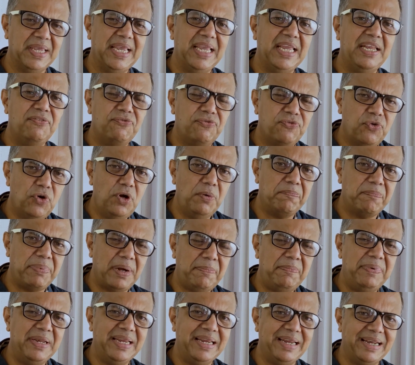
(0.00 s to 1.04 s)
in full
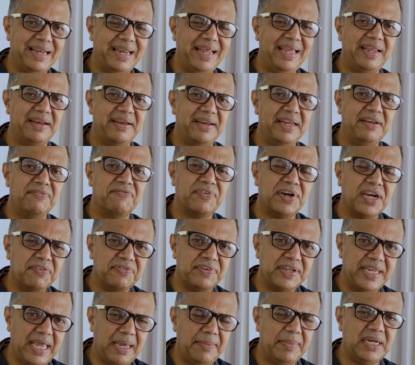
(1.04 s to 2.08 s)
public glare in front
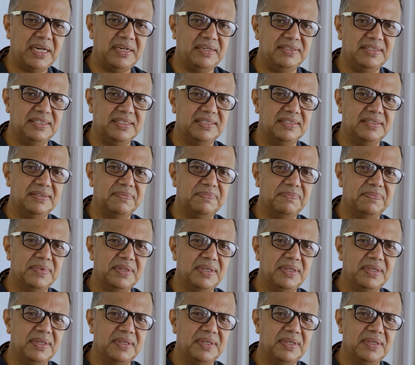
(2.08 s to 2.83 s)
of cameras?